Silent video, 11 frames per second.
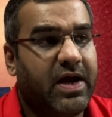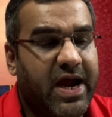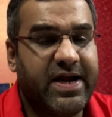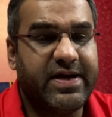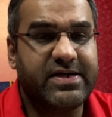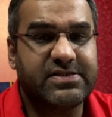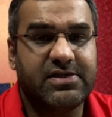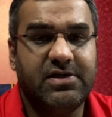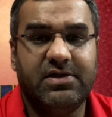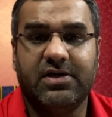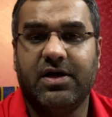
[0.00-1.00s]
End
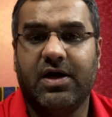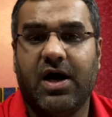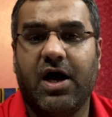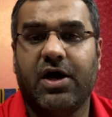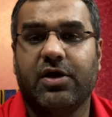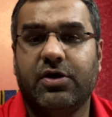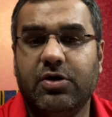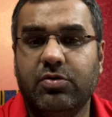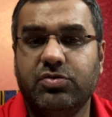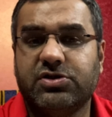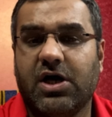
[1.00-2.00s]
result, a
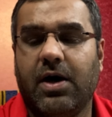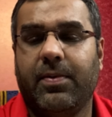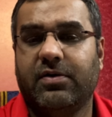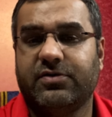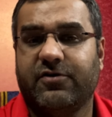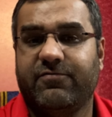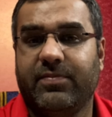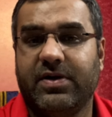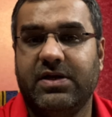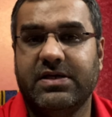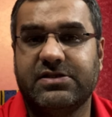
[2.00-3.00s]
huge amount of
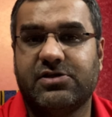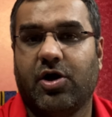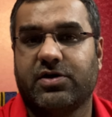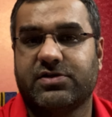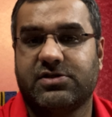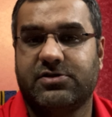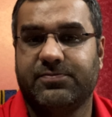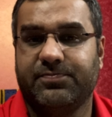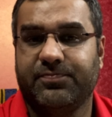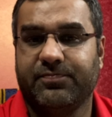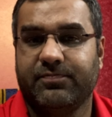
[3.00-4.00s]
money is lost.
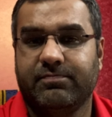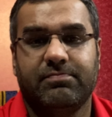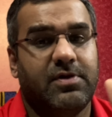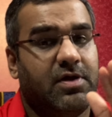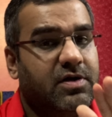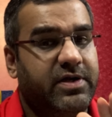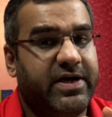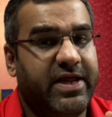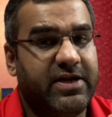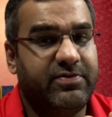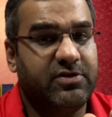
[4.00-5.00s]
Did
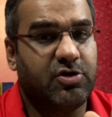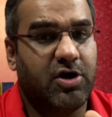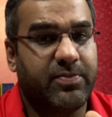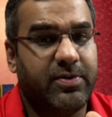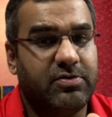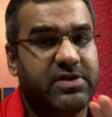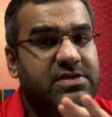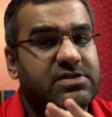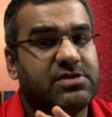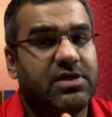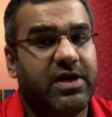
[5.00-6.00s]
anyone thought about
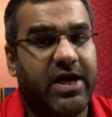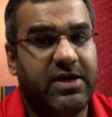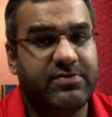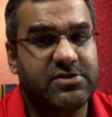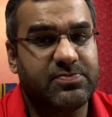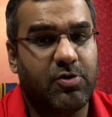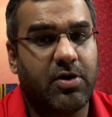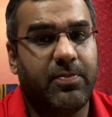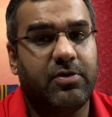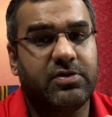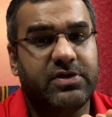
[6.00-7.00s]
this? Anyone spoke
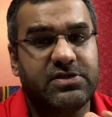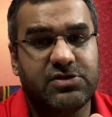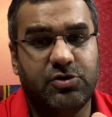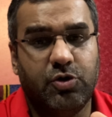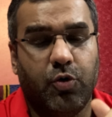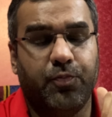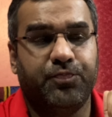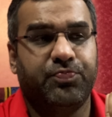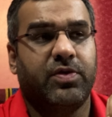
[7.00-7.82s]
about this? No.